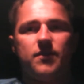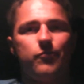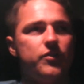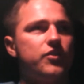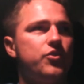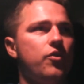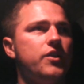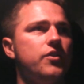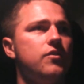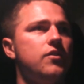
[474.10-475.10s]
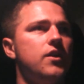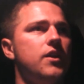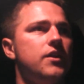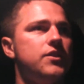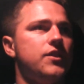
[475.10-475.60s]
Would you join
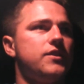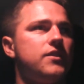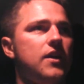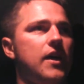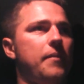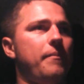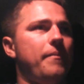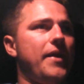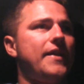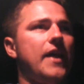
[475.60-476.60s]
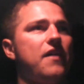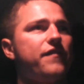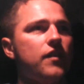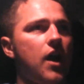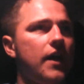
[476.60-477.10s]
you? Just uh, make that.
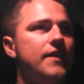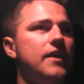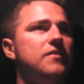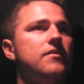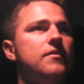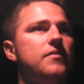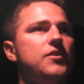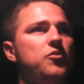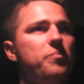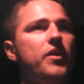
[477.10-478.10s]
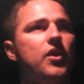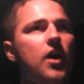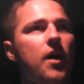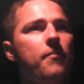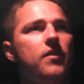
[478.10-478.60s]
If not, then you
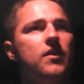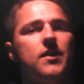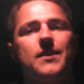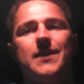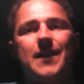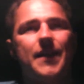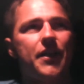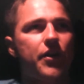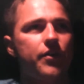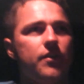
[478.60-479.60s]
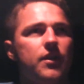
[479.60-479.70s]
become the leader